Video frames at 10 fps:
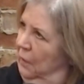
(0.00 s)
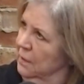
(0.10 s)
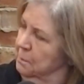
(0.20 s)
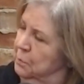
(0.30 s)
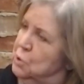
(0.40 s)

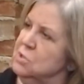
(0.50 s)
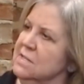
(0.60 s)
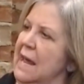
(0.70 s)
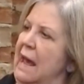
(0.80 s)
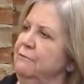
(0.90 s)
kind of push
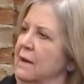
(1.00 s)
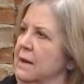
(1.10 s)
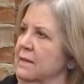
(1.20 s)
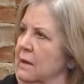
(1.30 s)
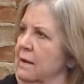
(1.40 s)
staff
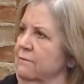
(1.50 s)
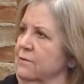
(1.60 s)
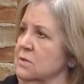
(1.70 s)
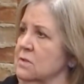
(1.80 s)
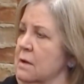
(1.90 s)
out of their
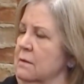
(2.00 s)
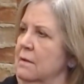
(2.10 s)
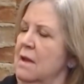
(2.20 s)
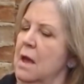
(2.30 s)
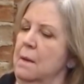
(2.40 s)
comfort zone.